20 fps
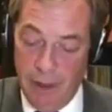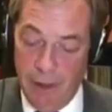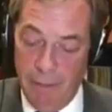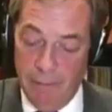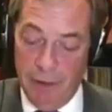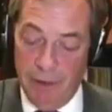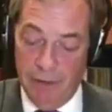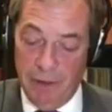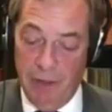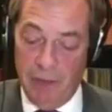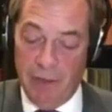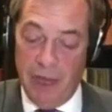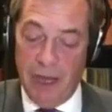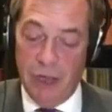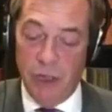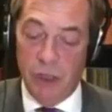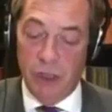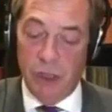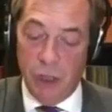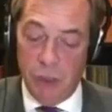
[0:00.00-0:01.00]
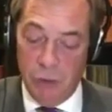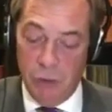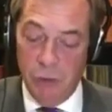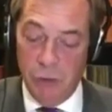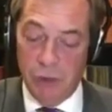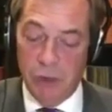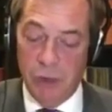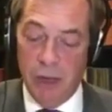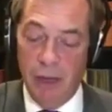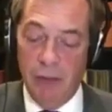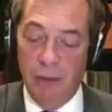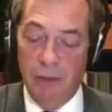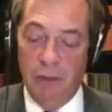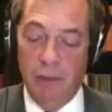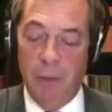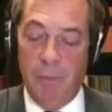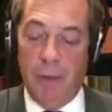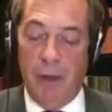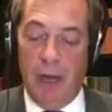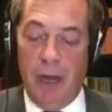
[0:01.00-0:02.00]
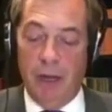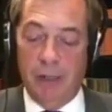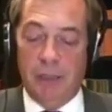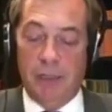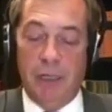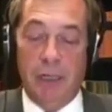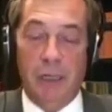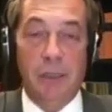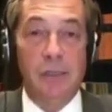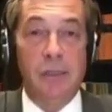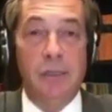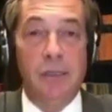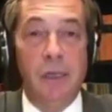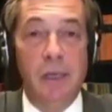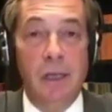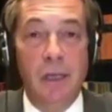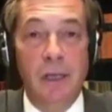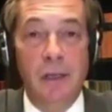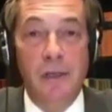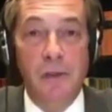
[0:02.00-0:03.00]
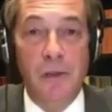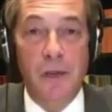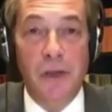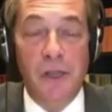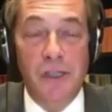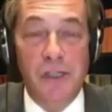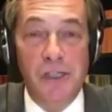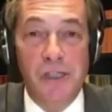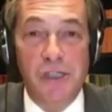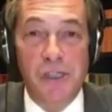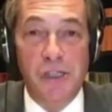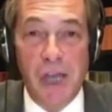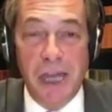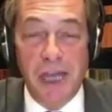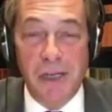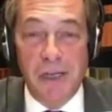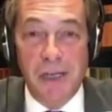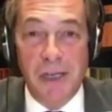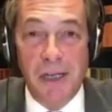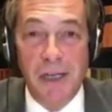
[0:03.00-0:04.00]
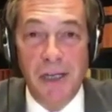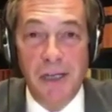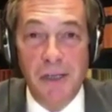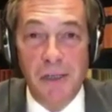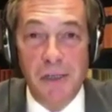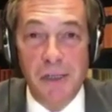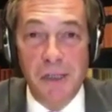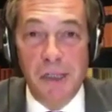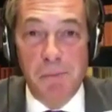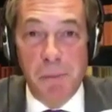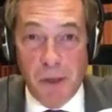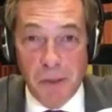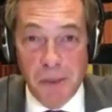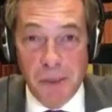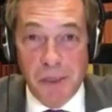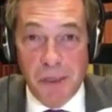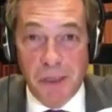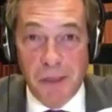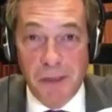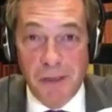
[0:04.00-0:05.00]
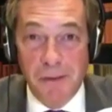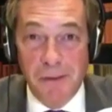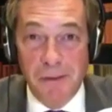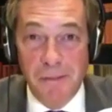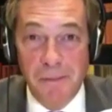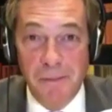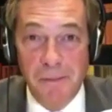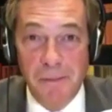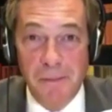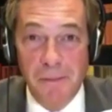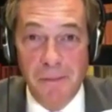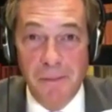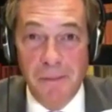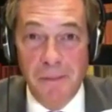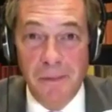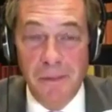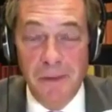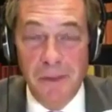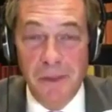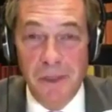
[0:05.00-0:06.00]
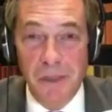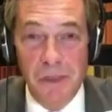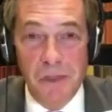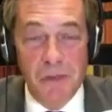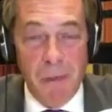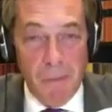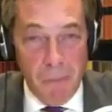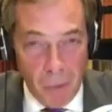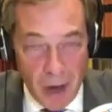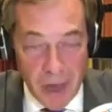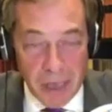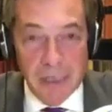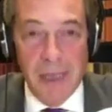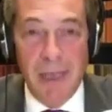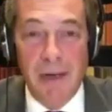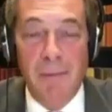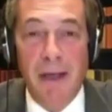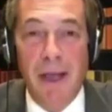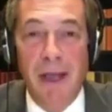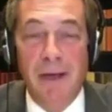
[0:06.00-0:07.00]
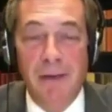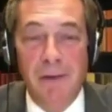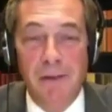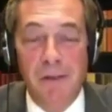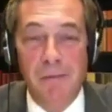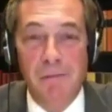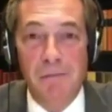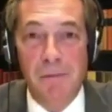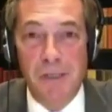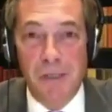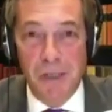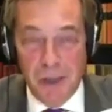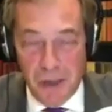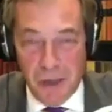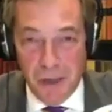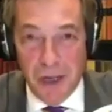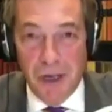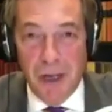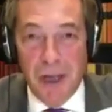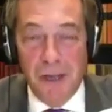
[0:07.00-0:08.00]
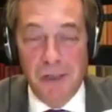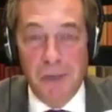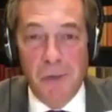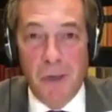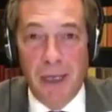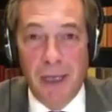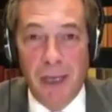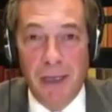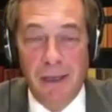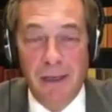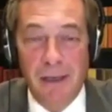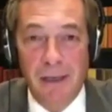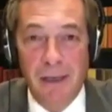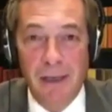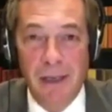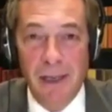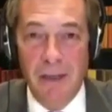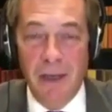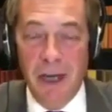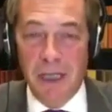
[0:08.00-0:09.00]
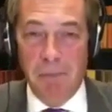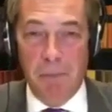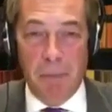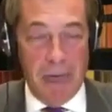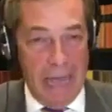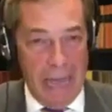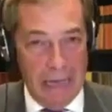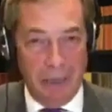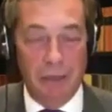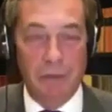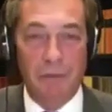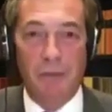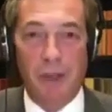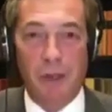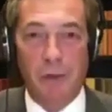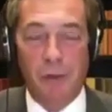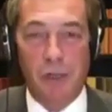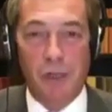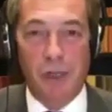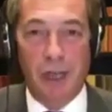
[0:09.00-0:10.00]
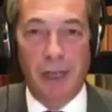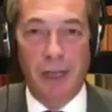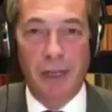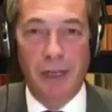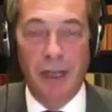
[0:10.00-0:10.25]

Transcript: but that they choose the parties that are state-sponsored. Do you remember what I said about Mr. Juncker last week? That his plan in the future